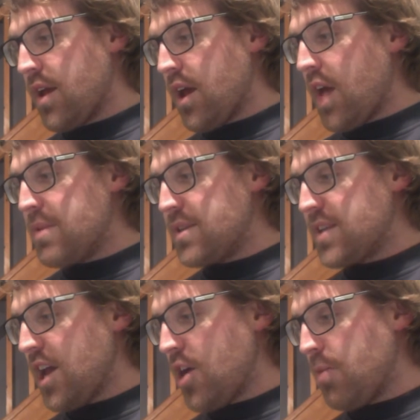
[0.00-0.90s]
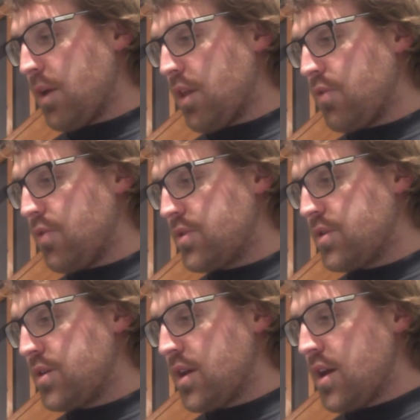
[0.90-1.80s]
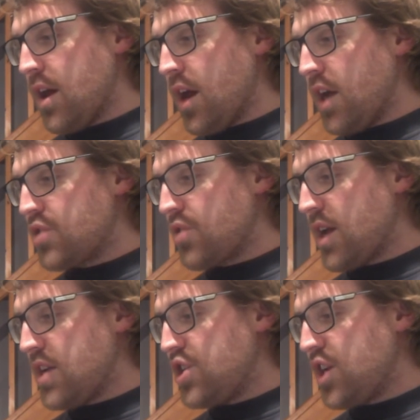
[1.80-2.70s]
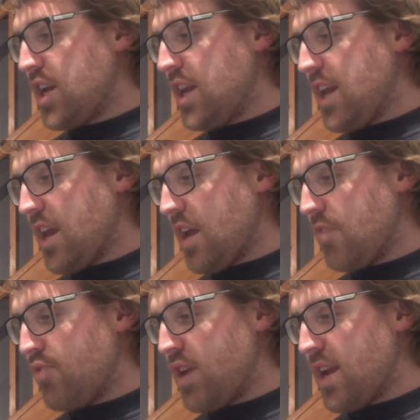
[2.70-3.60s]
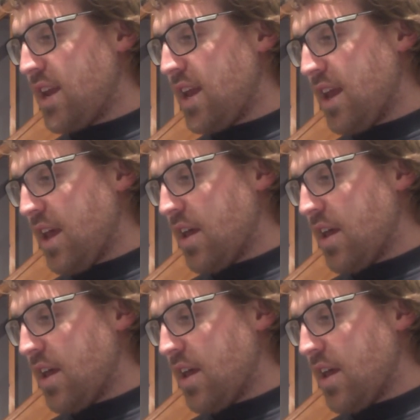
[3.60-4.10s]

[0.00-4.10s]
I must help, I thought. I tried jiggling and wriggling.